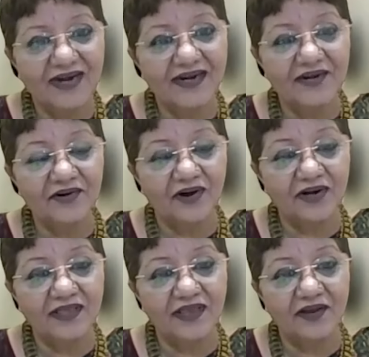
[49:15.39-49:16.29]
Why did you
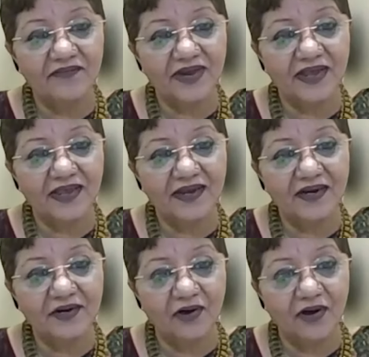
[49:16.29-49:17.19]
not think of
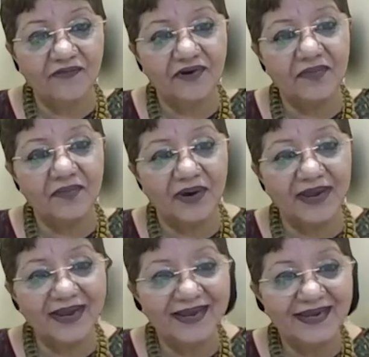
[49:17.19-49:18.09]
taking a doll for a
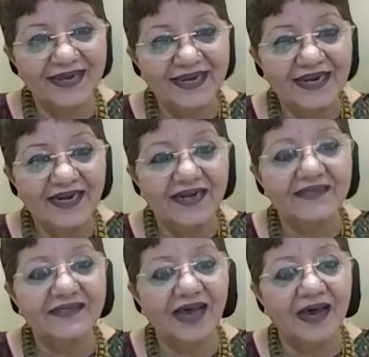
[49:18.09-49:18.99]
boy?
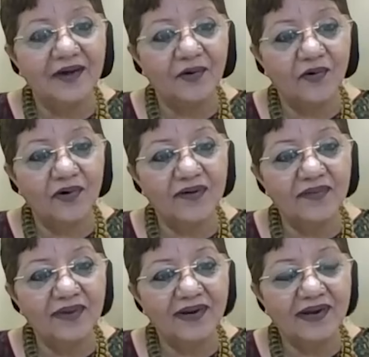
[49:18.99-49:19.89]
It is our
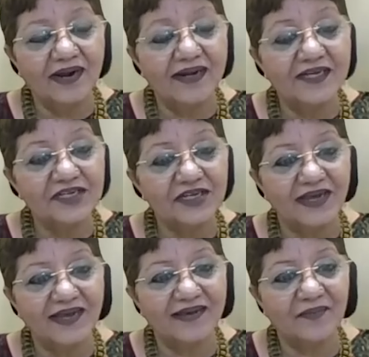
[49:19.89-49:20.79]
own
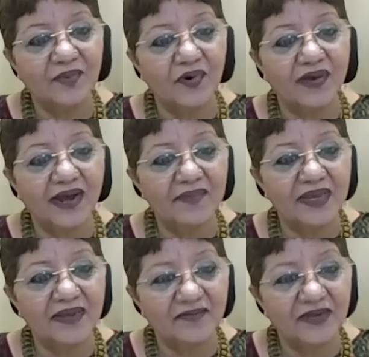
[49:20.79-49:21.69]
conditioning,
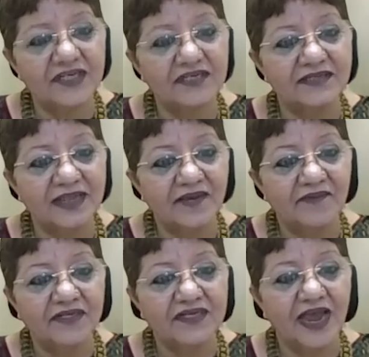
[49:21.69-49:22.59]
programming,
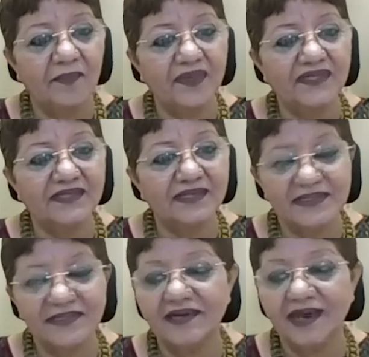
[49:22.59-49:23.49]
which happens
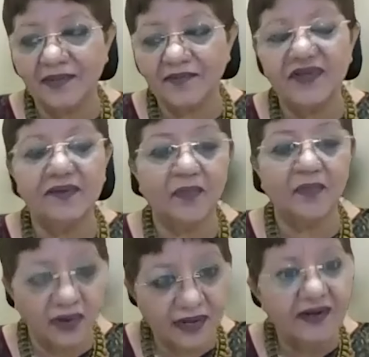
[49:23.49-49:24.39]
since the time we are
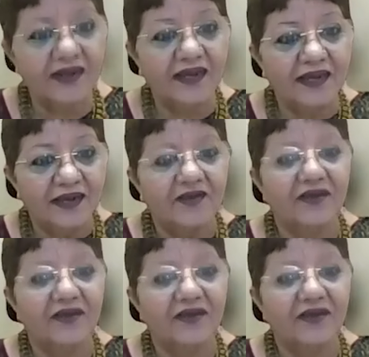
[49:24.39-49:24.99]
born.